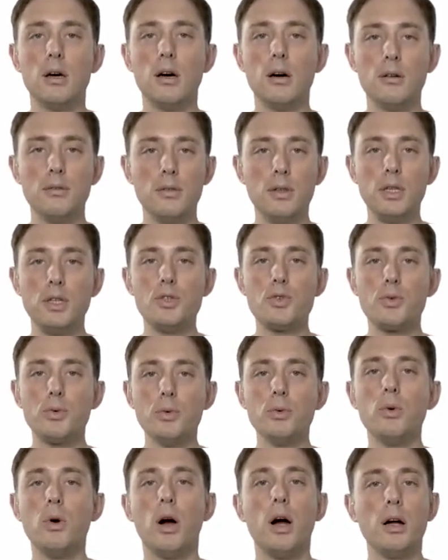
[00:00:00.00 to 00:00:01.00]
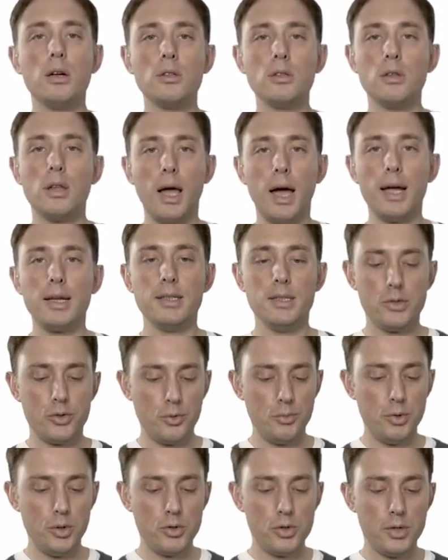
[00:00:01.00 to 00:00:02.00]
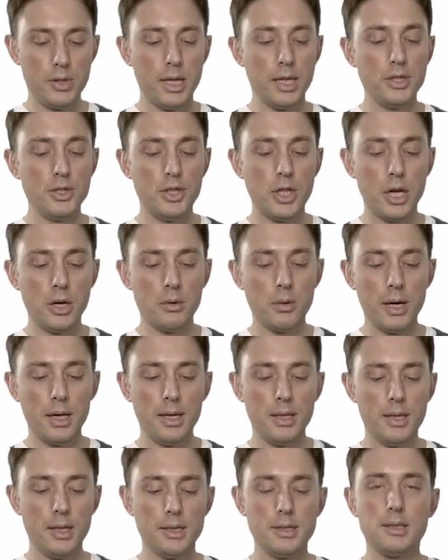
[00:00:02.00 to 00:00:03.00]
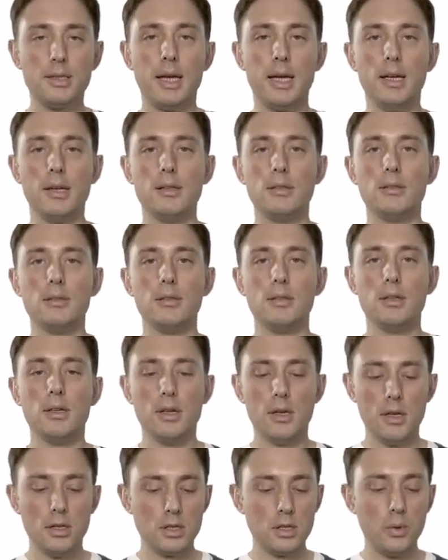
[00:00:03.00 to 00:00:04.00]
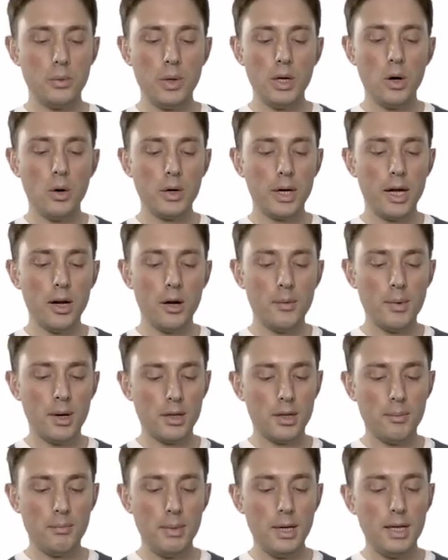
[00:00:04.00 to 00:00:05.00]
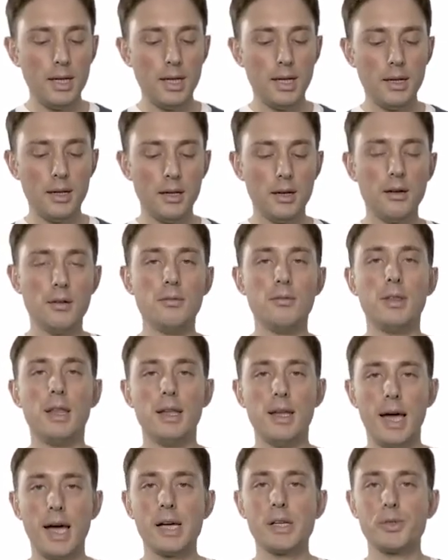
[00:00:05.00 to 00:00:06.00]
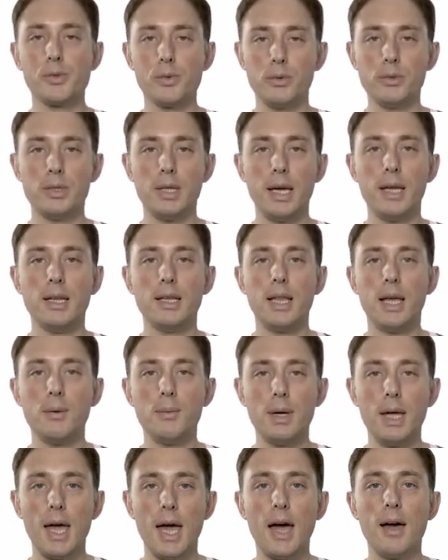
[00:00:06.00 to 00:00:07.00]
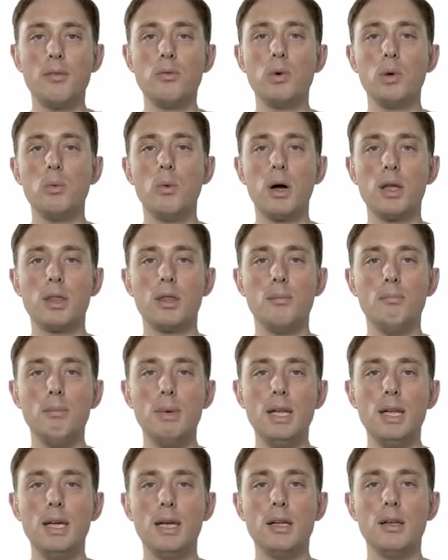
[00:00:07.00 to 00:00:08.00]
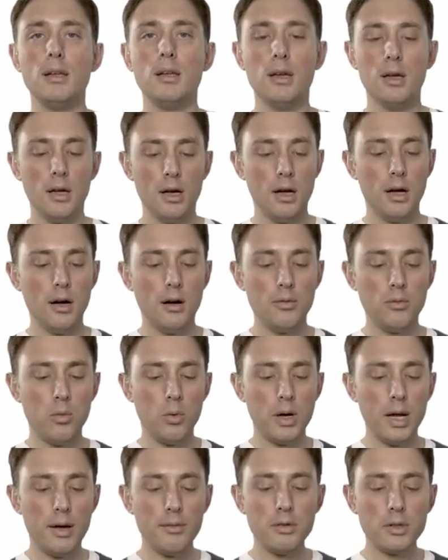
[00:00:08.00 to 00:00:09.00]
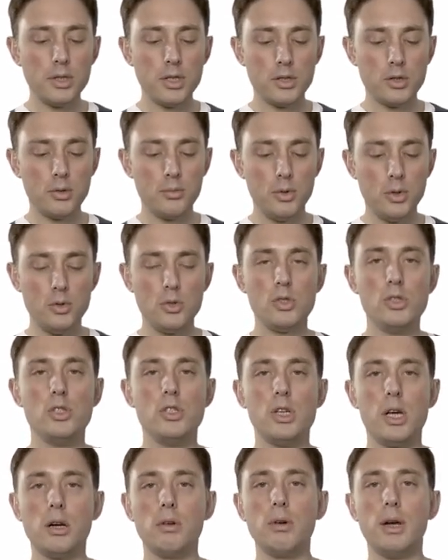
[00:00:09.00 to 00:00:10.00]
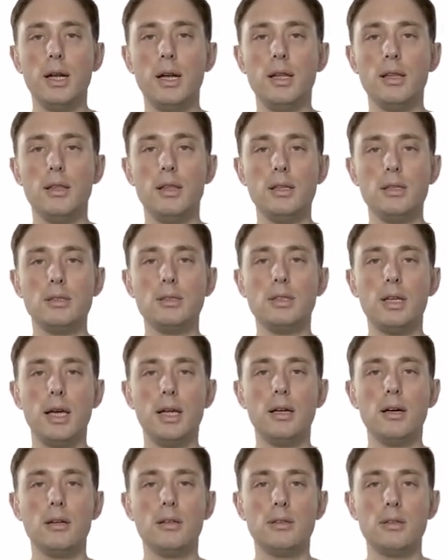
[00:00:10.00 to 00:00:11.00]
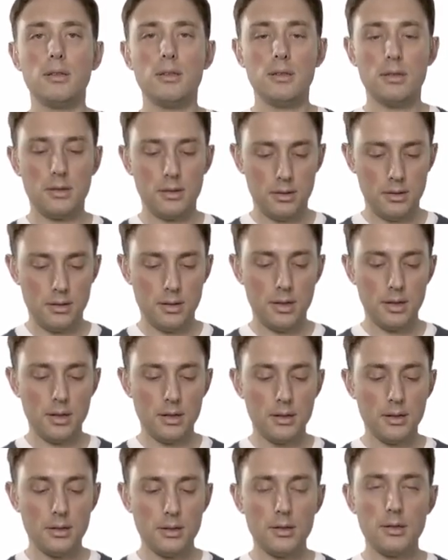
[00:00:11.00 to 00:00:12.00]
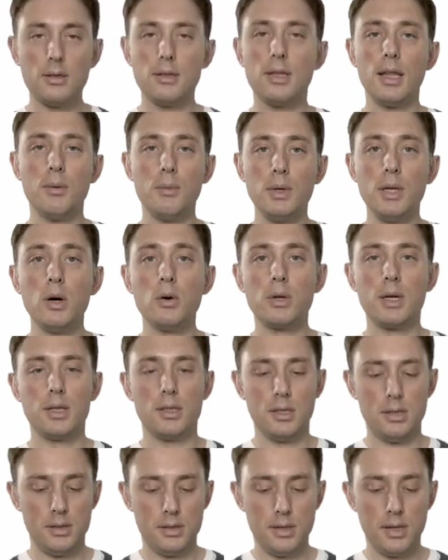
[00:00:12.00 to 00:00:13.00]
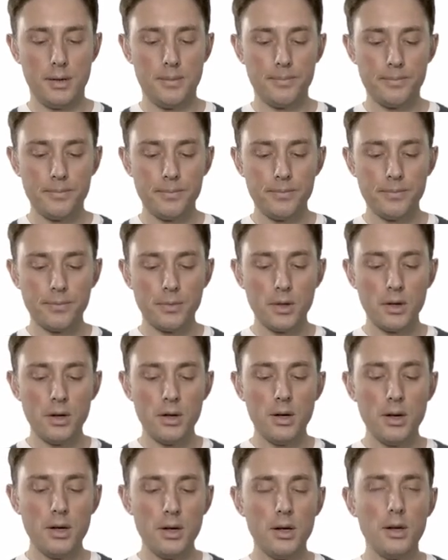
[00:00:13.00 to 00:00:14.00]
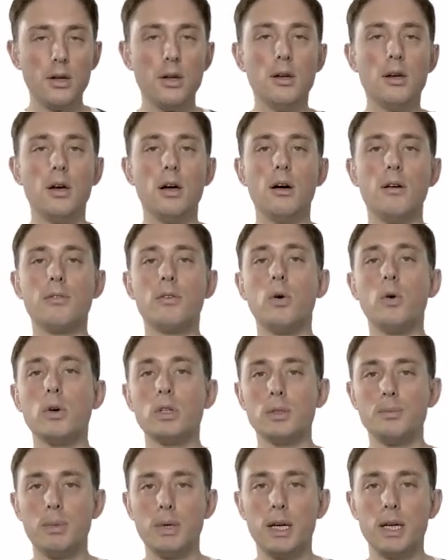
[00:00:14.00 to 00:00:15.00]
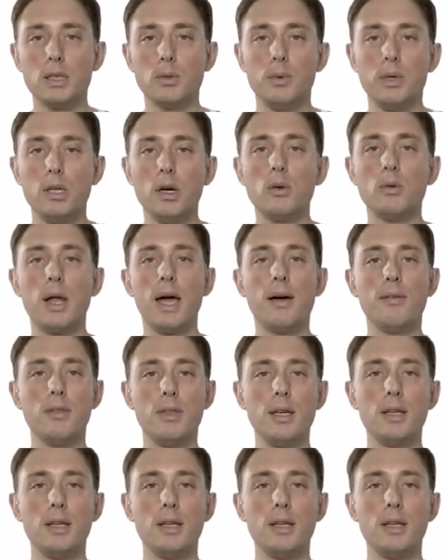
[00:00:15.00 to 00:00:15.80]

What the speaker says: of the true underlying distribution that generated this data. So we don't care about the median of the actual data that we have. We want the median of whatever distribution generated this data that we don't get to see. Of course, because we don't have